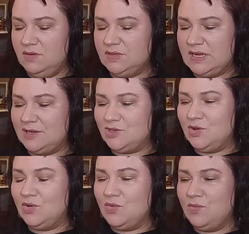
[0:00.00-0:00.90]
It was like a
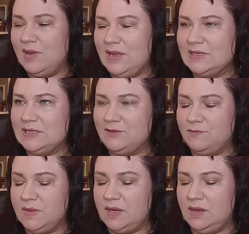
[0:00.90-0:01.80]
total waste of
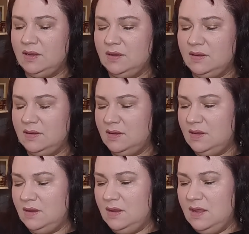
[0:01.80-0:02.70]
money.
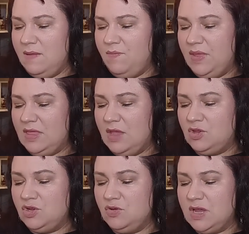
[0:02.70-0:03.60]
But they
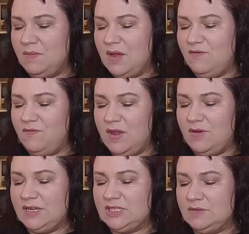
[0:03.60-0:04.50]
do come on
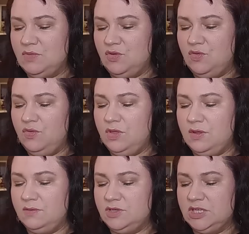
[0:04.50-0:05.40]
very smooth.
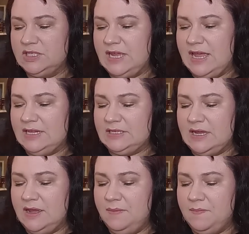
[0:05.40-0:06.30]
Just a heads
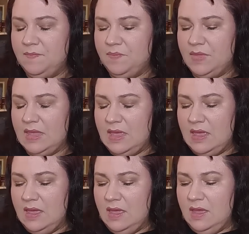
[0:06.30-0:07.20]
up.
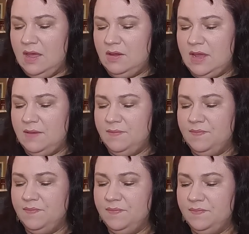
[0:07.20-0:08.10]
Okay.
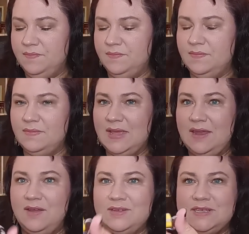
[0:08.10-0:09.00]

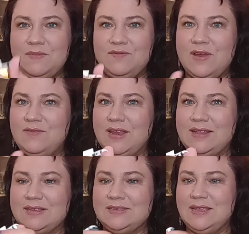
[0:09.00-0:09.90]
I know it took me forever to
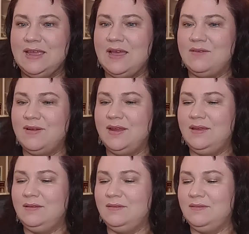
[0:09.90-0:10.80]
get this thing out, right?